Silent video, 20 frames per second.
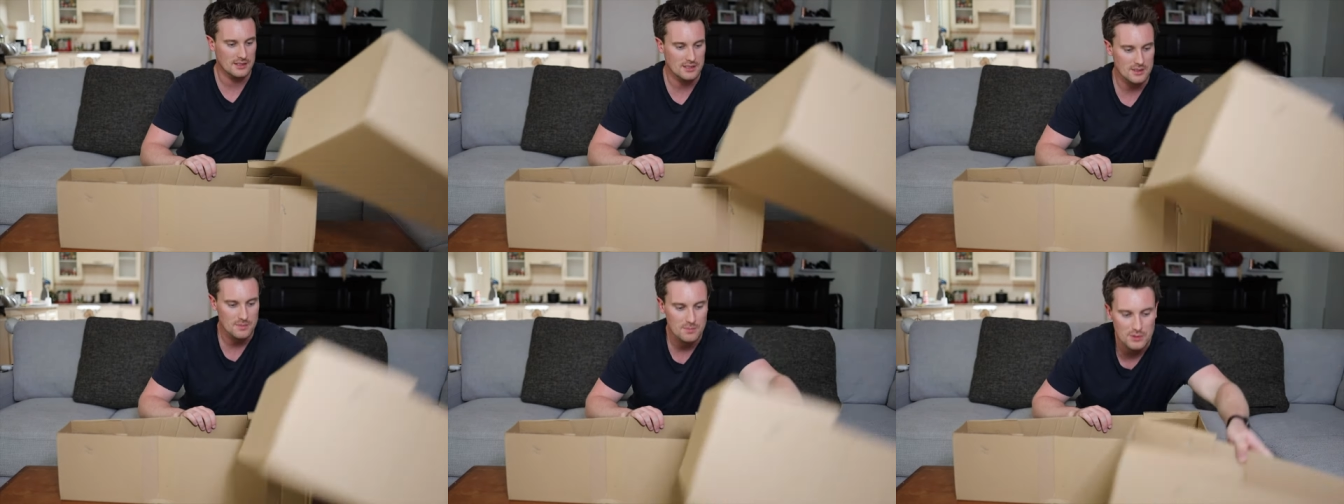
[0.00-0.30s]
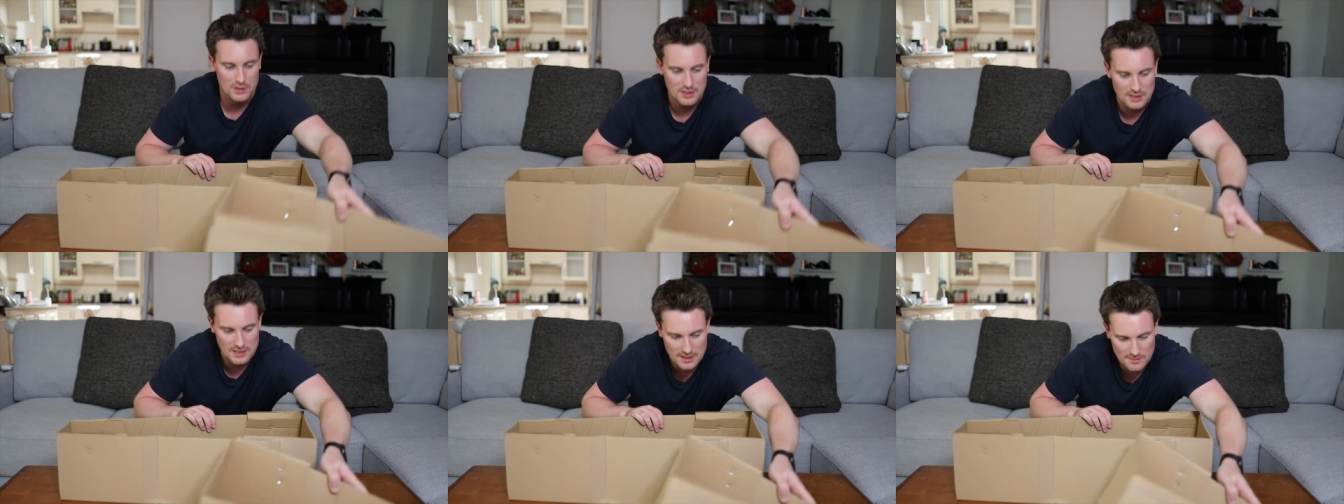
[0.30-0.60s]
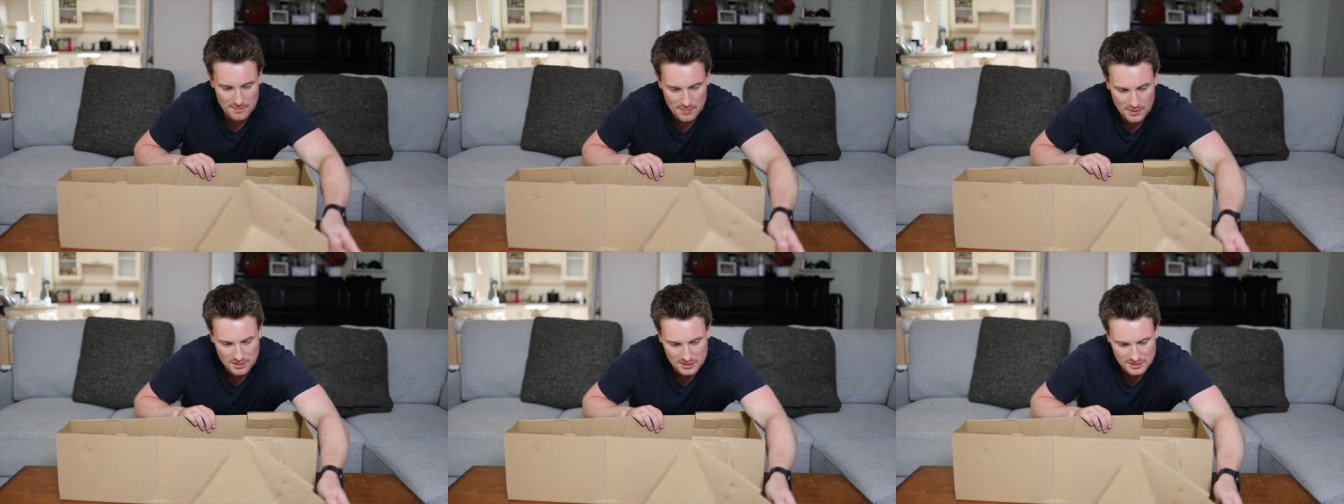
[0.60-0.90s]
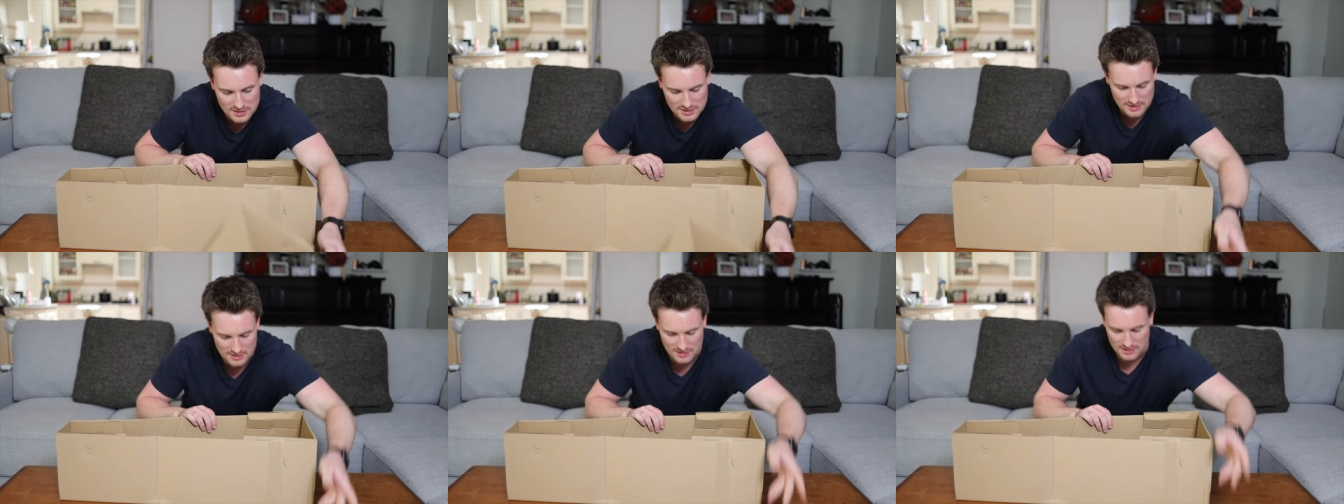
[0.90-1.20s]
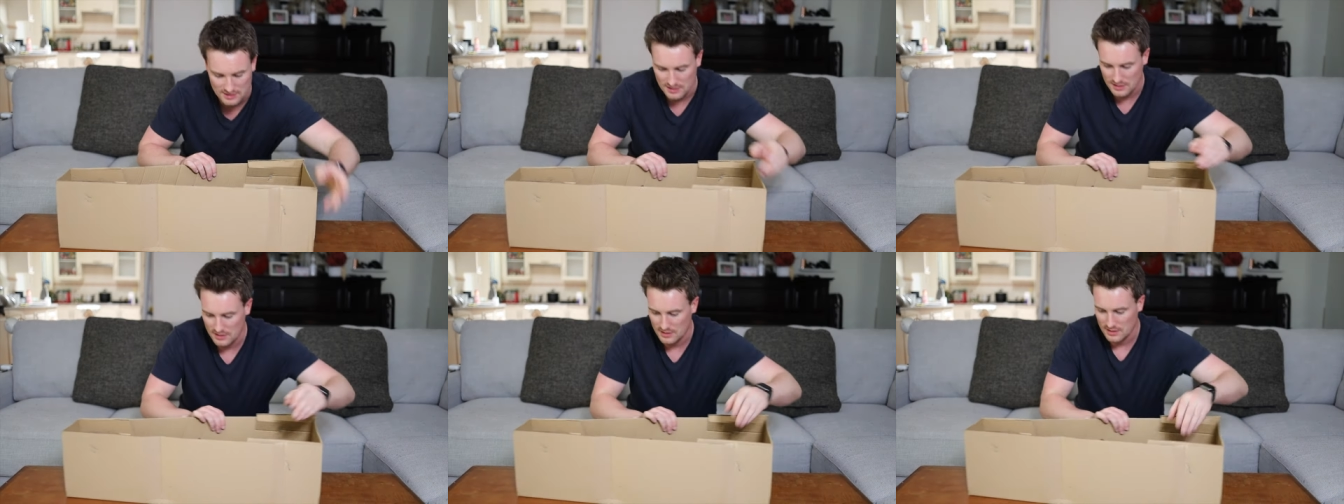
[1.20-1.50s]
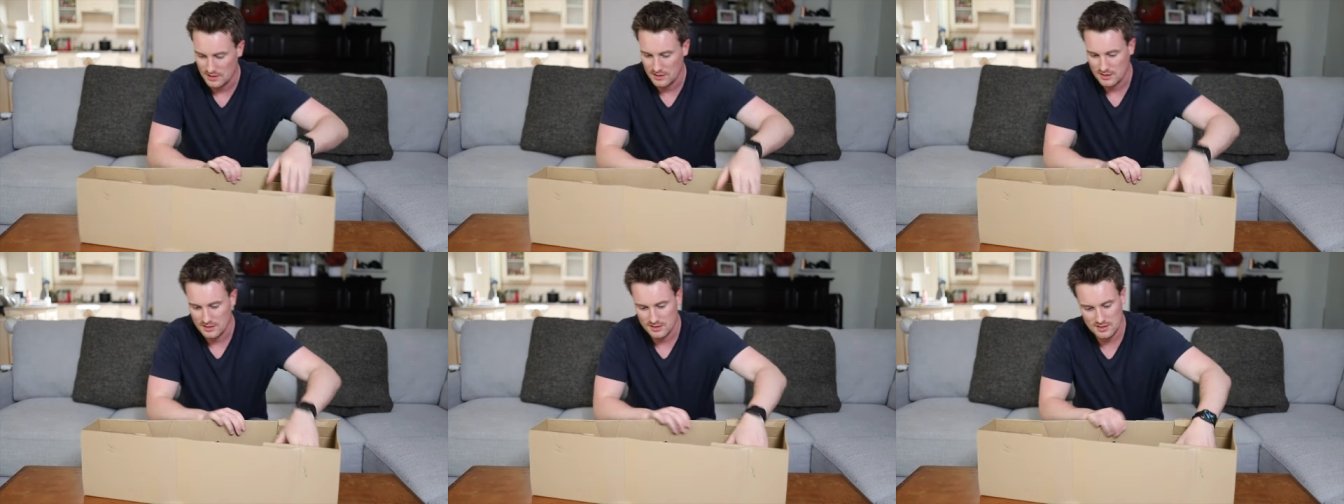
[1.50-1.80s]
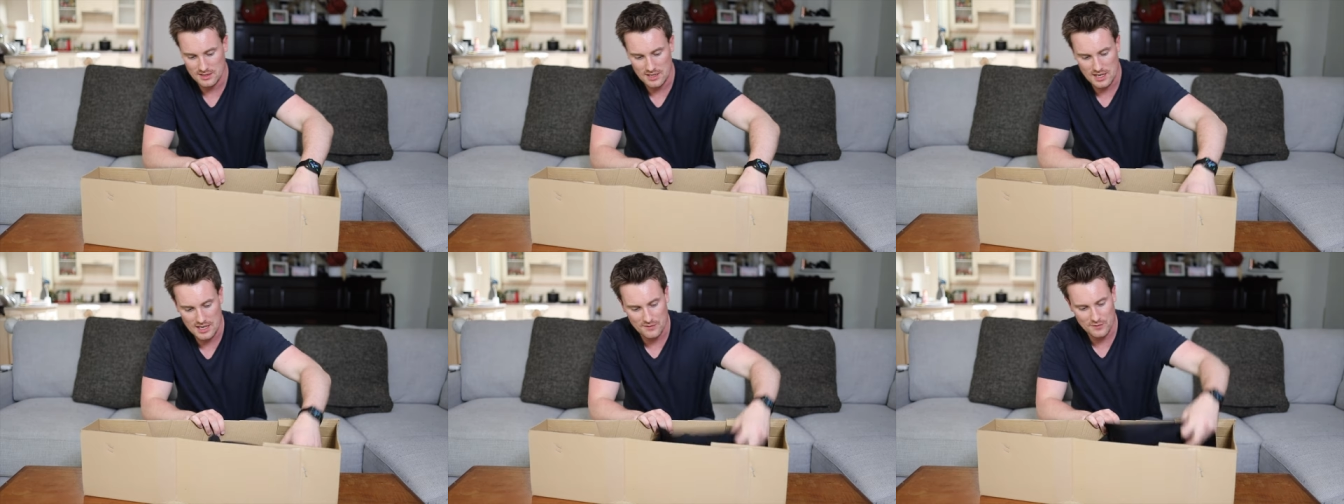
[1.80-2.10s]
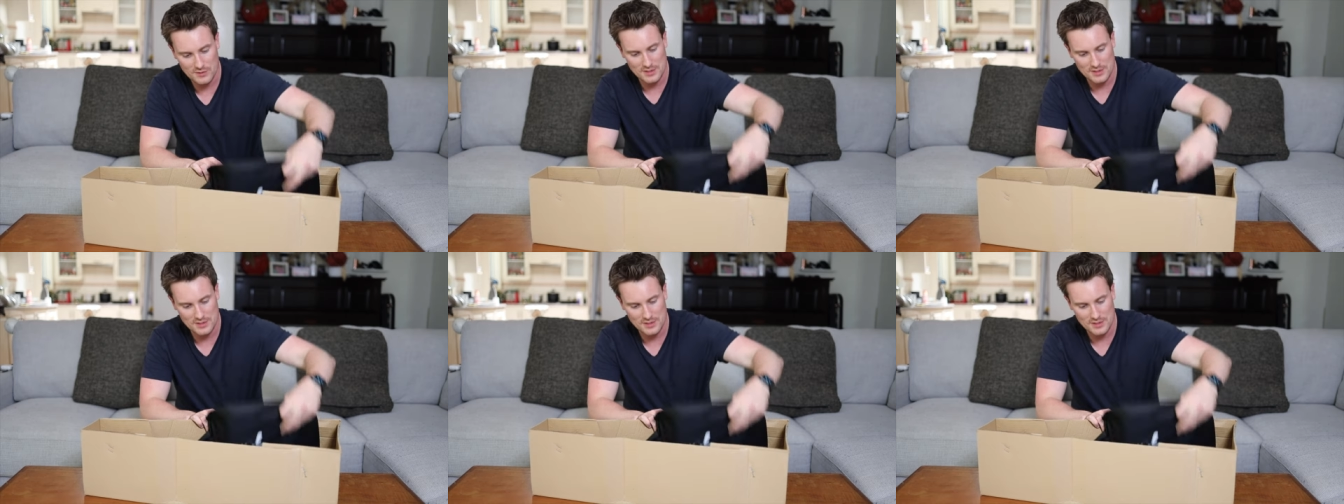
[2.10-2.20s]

just putting that box aside